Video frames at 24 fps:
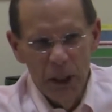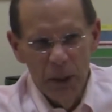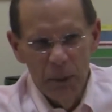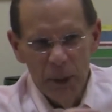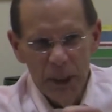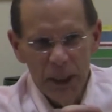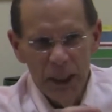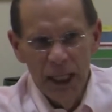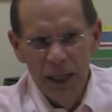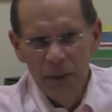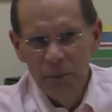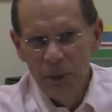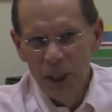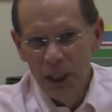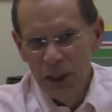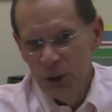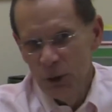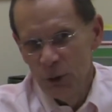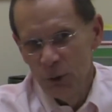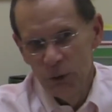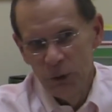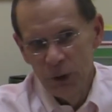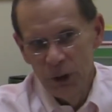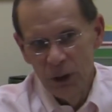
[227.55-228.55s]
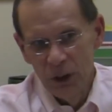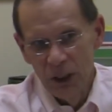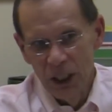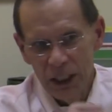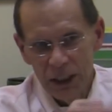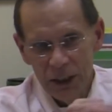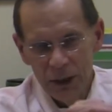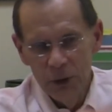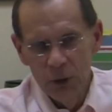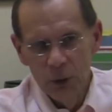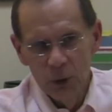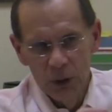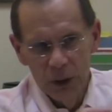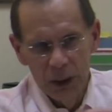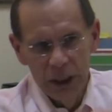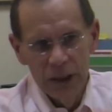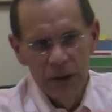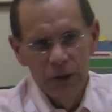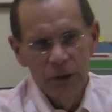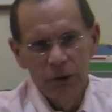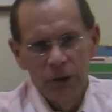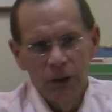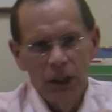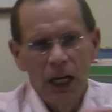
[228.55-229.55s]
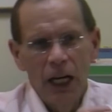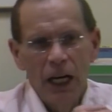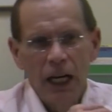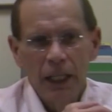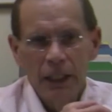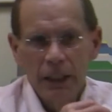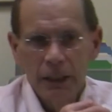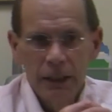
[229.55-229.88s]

I mean, that made you feel like you were inside.